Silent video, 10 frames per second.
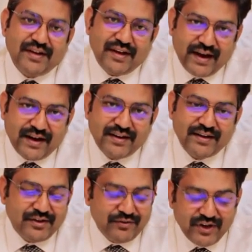and
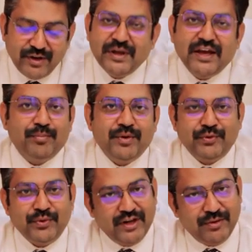we'll be happy
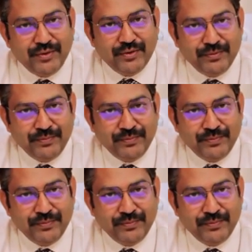to help you.